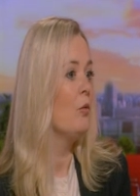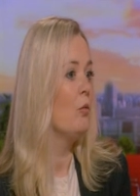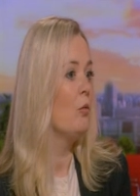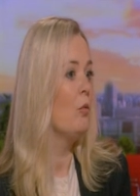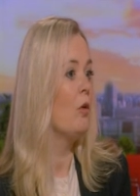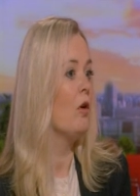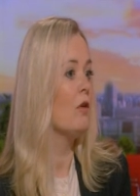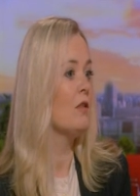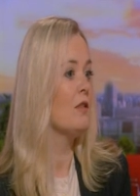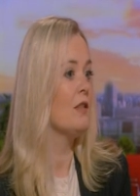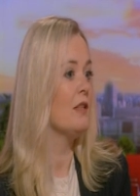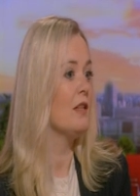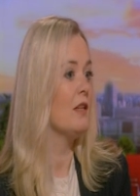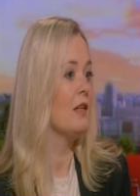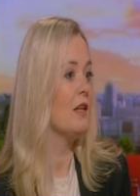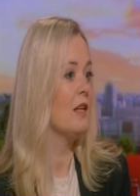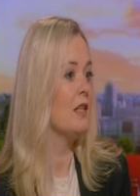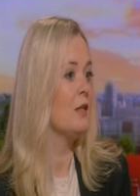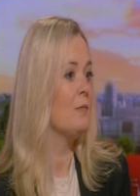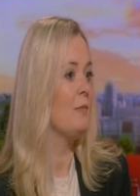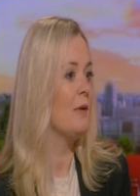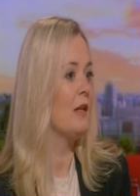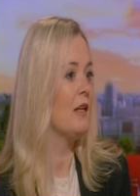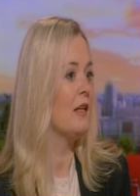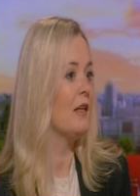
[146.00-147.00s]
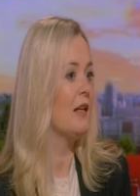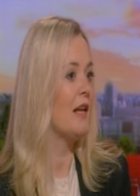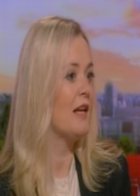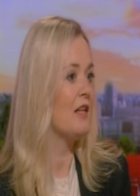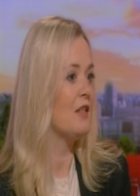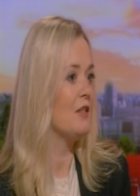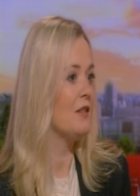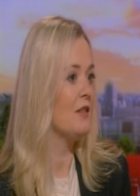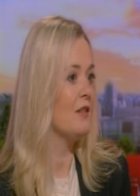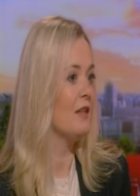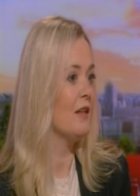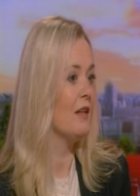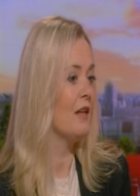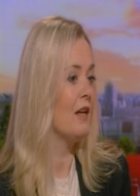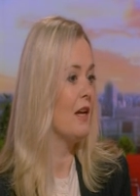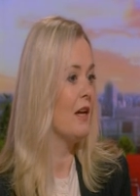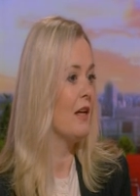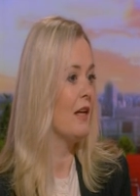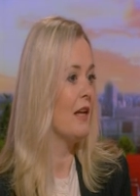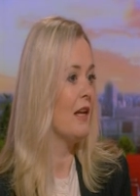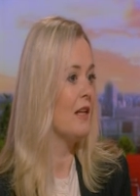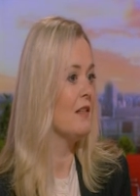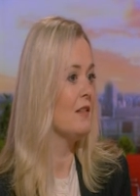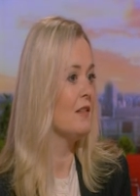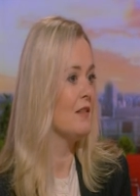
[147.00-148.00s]
what has been alleged uh,
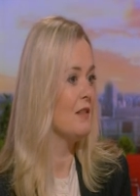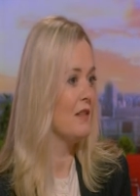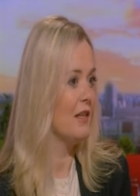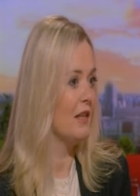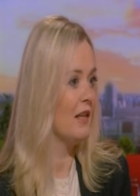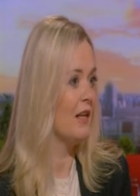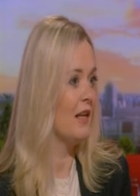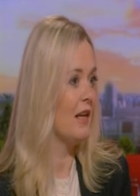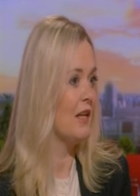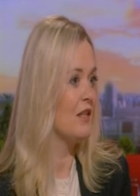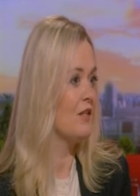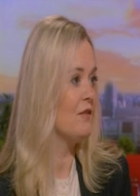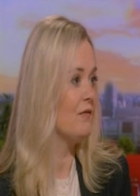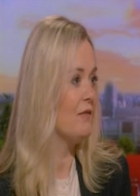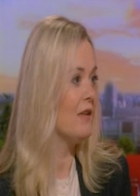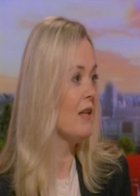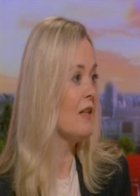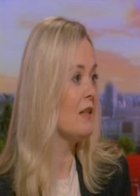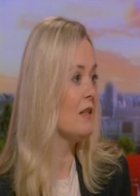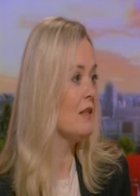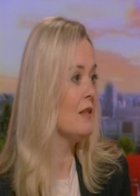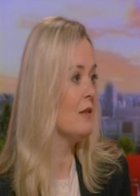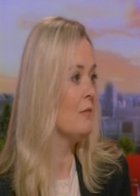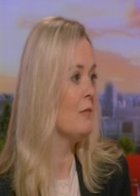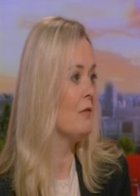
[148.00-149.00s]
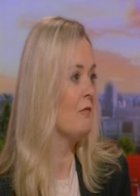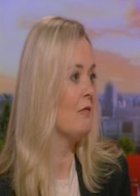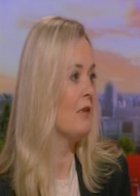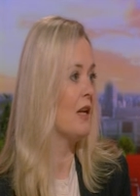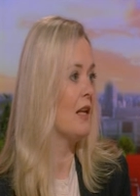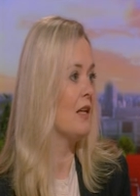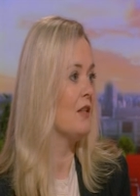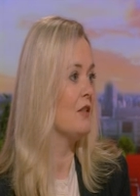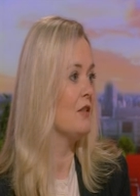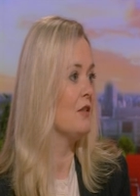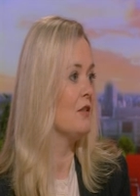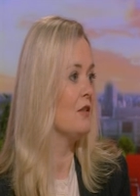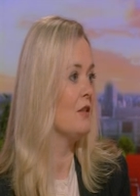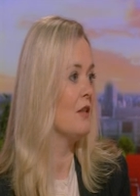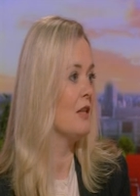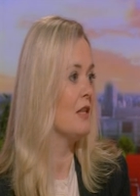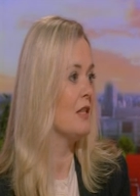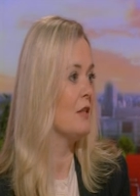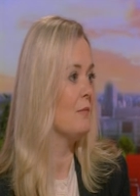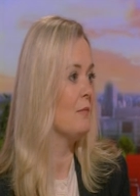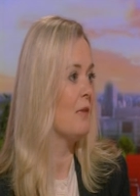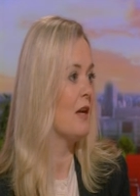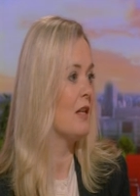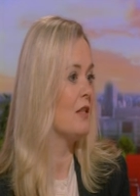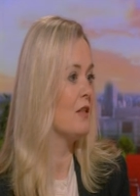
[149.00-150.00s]
against the alleged victim in relation to
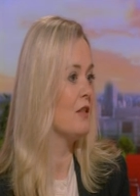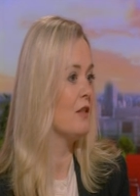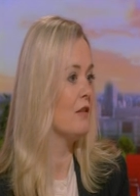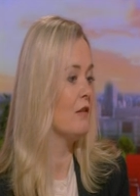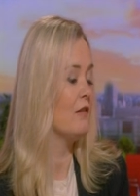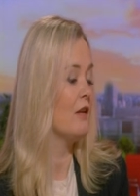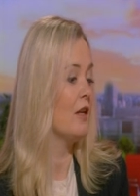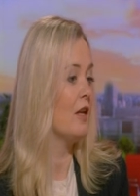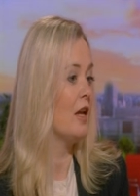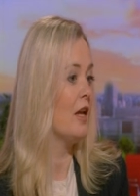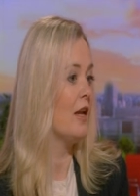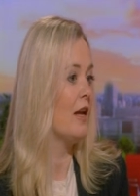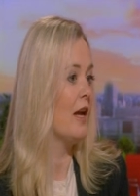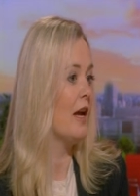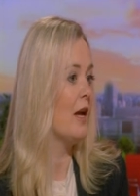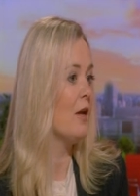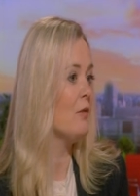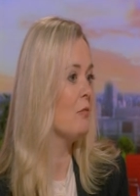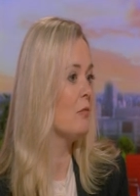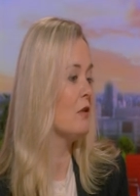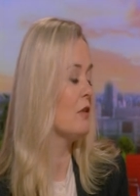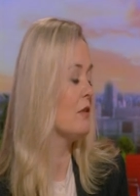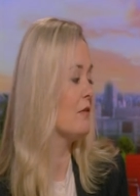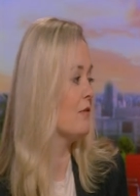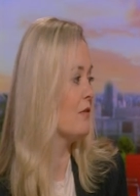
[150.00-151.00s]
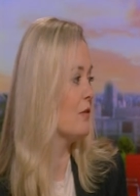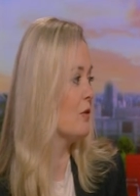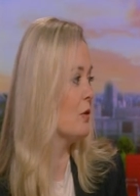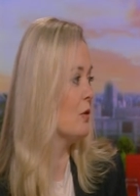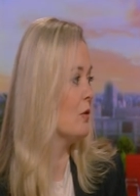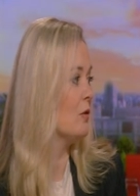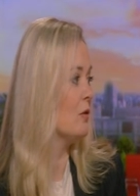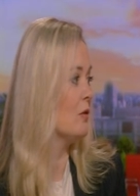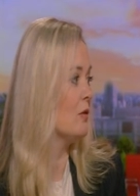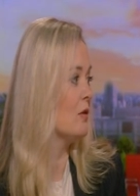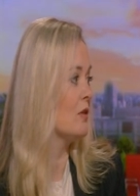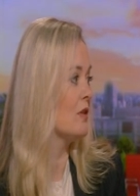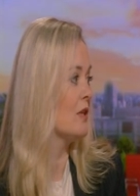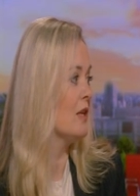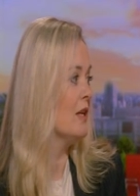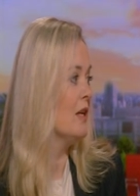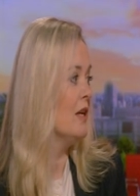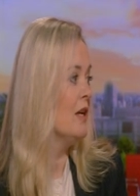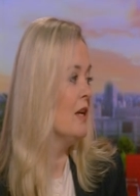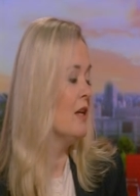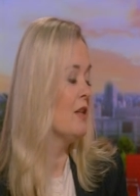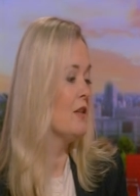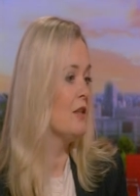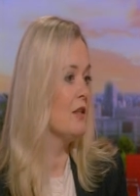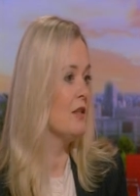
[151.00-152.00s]
this matter. And I would have thought
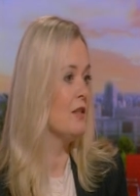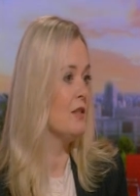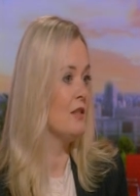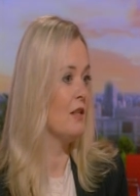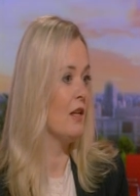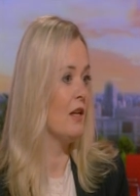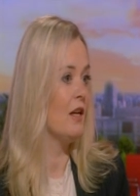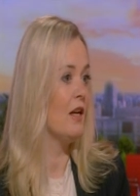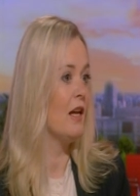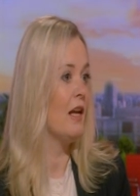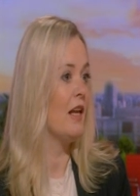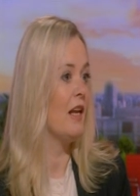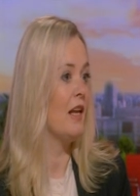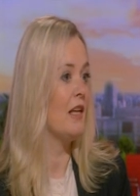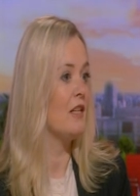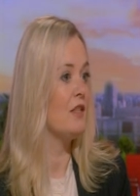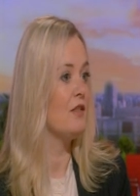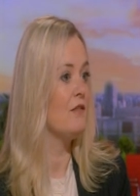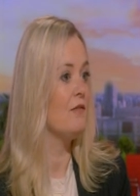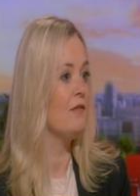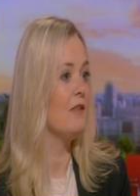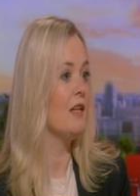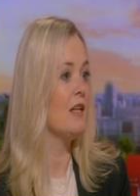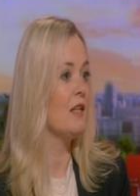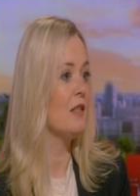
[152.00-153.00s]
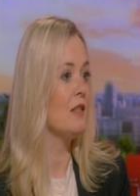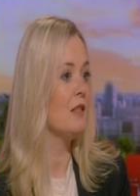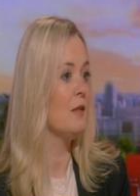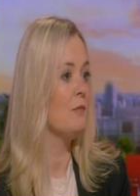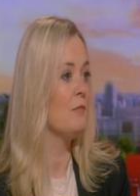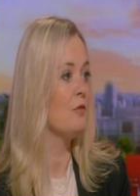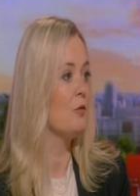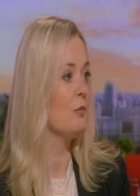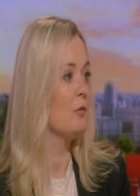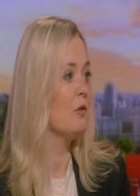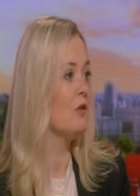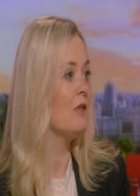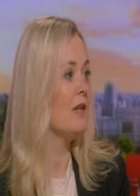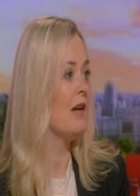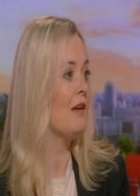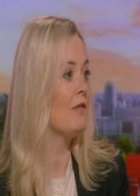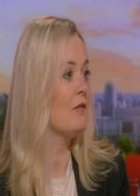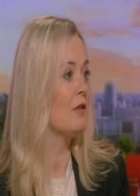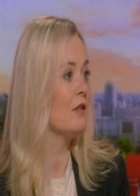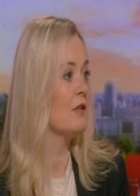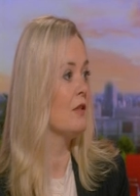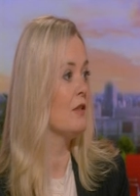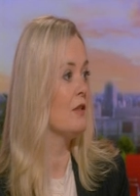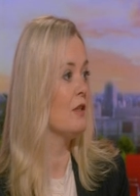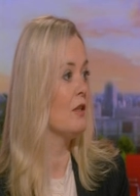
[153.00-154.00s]
that uh, alleged victims would have
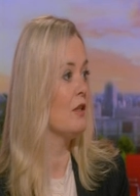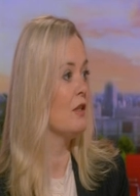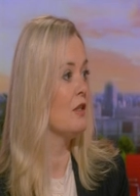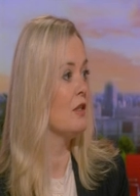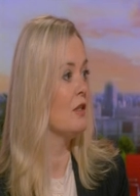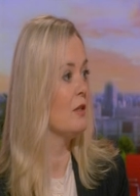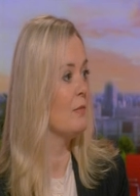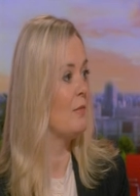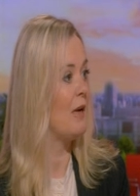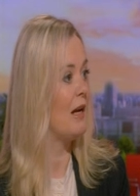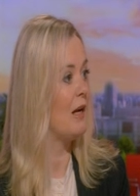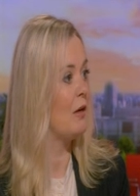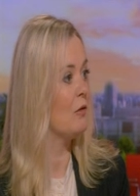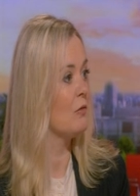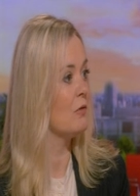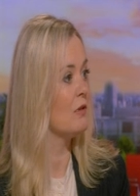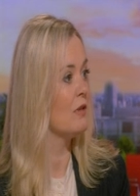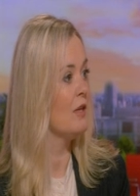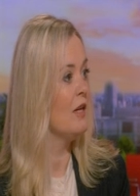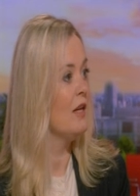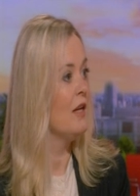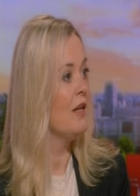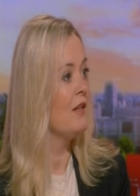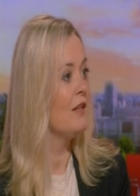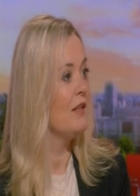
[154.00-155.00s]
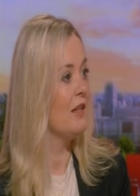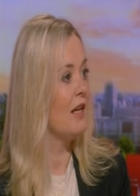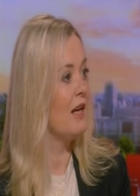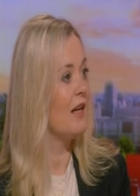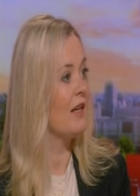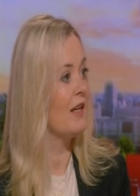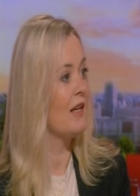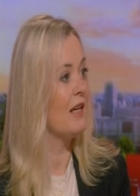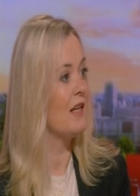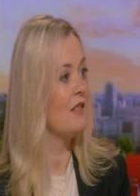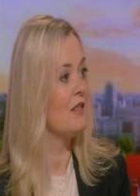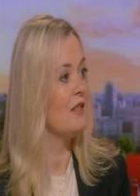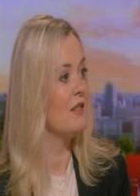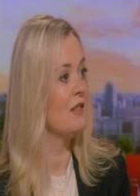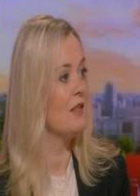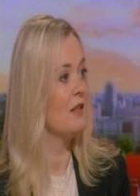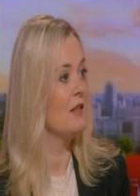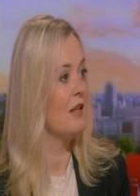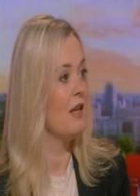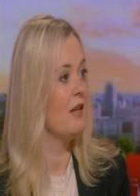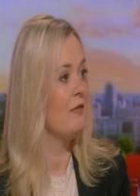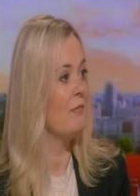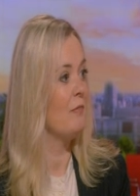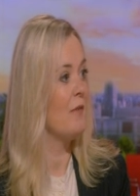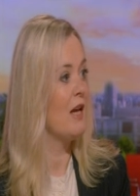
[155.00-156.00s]
concerns about the allegations that
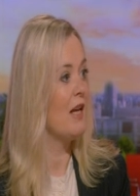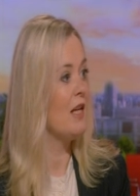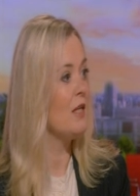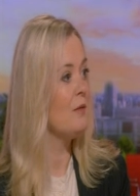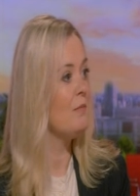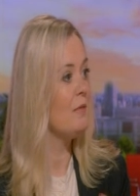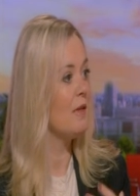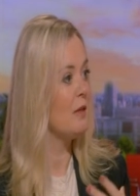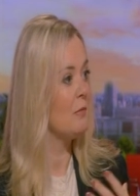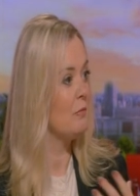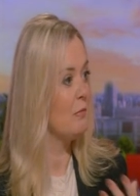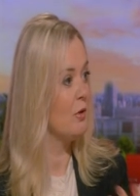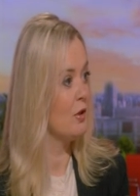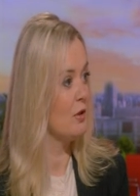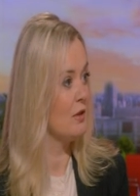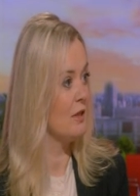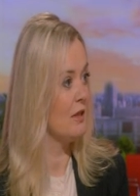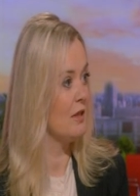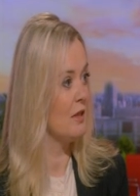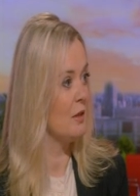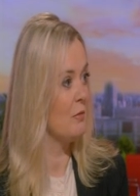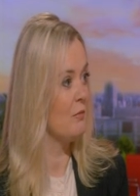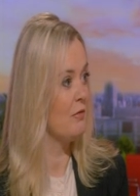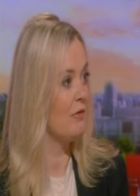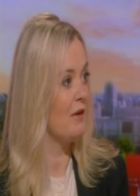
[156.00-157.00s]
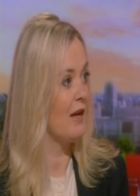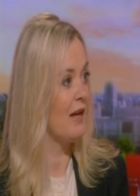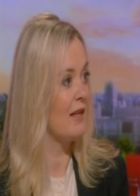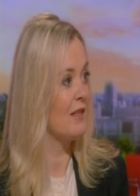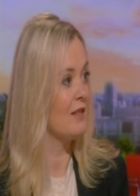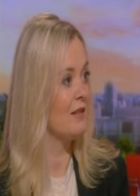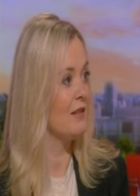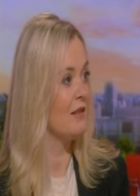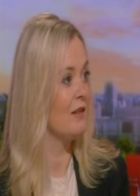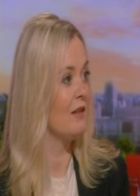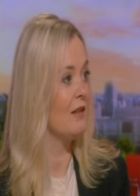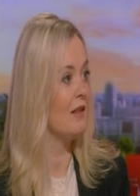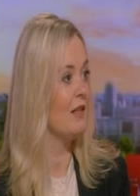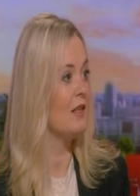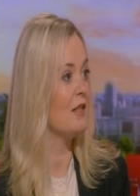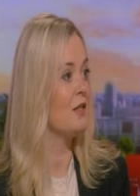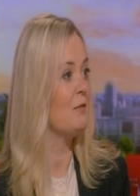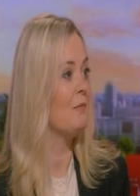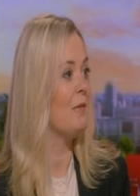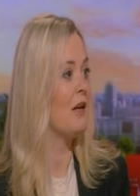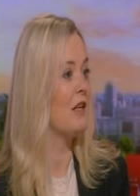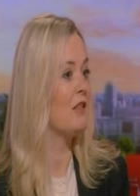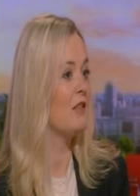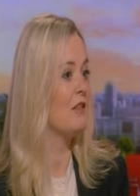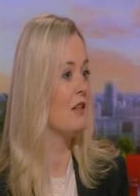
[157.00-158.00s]
they've made being put in the press, uh,
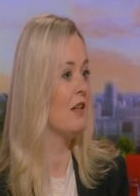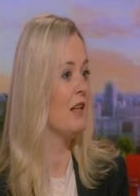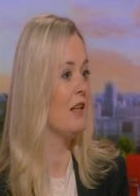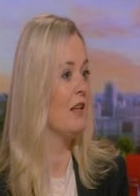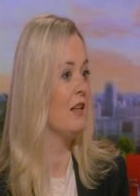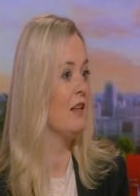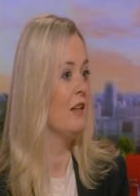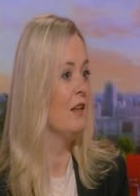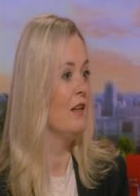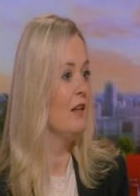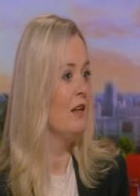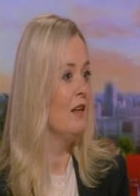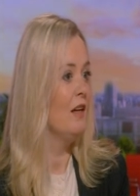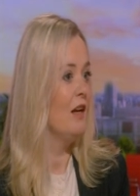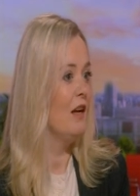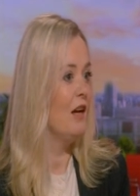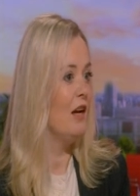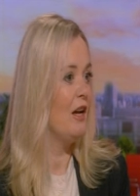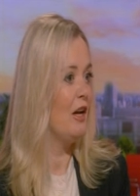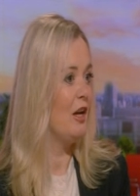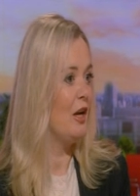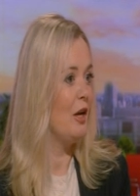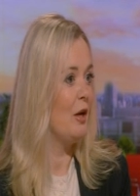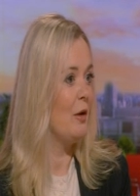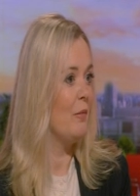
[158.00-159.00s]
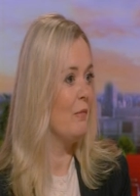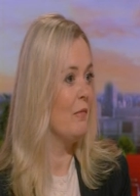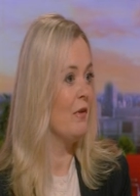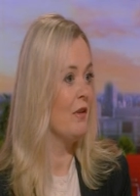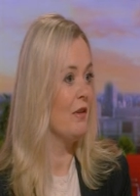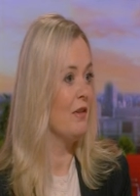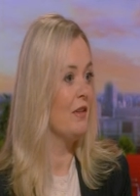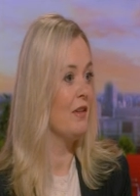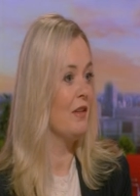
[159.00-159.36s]
especially um,